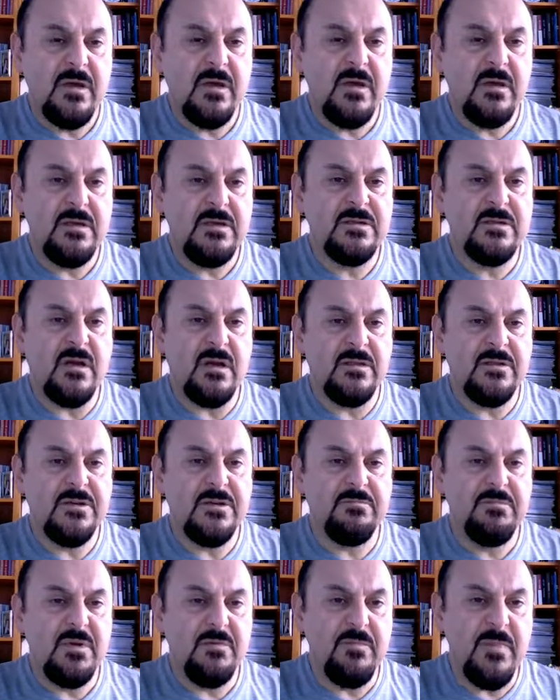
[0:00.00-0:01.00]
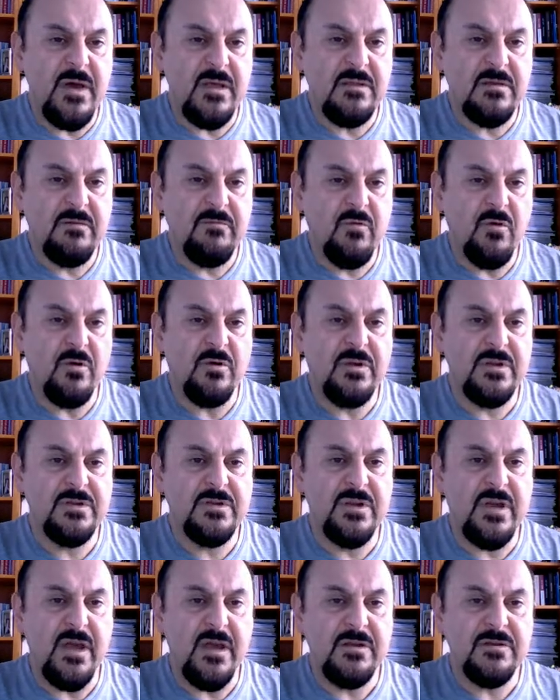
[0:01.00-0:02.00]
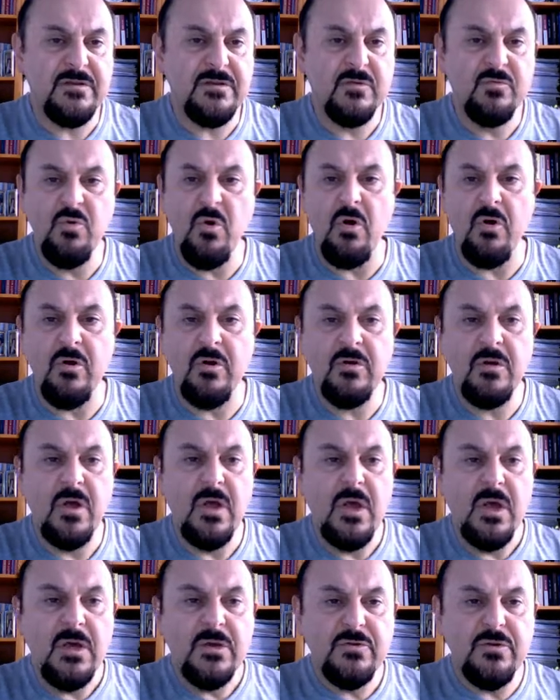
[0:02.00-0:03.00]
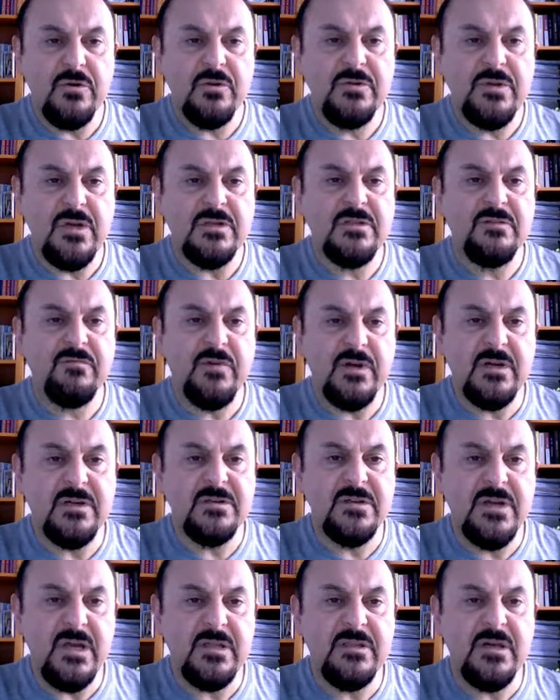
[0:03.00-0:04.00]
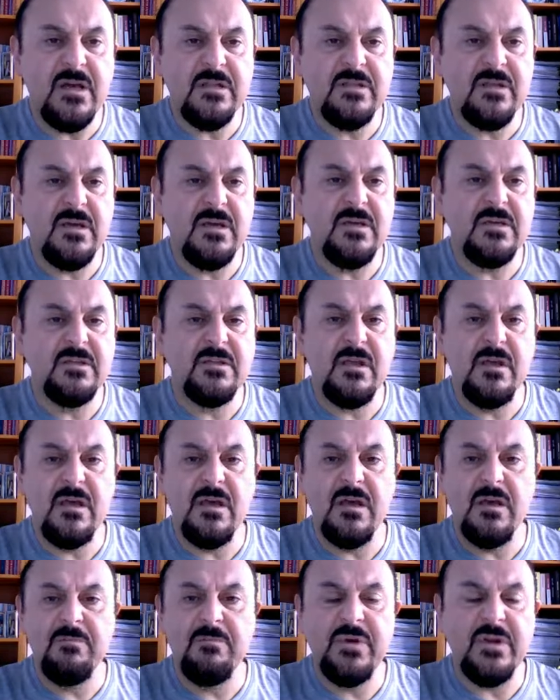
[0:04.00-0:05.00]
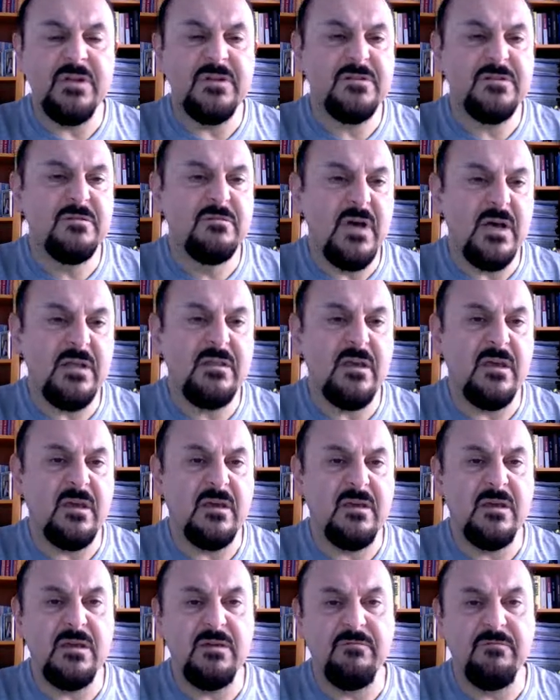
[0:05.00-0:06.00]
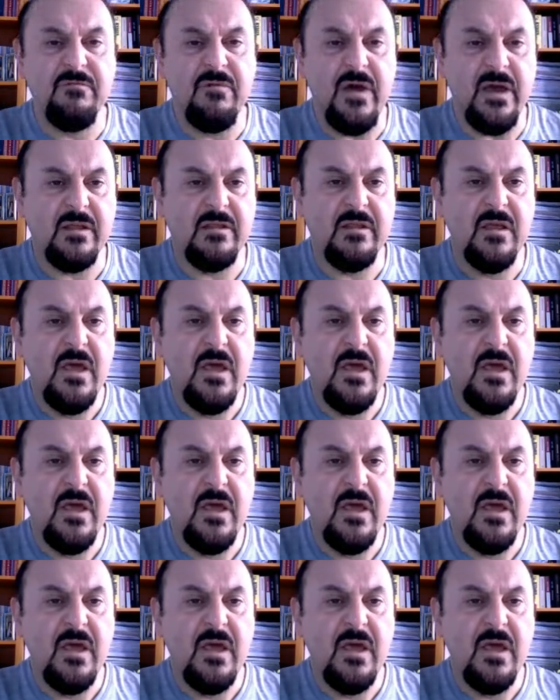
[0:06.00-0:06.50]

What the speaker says: Is the condition be met for this case? No. So just we can say that it prints nothing, in fact.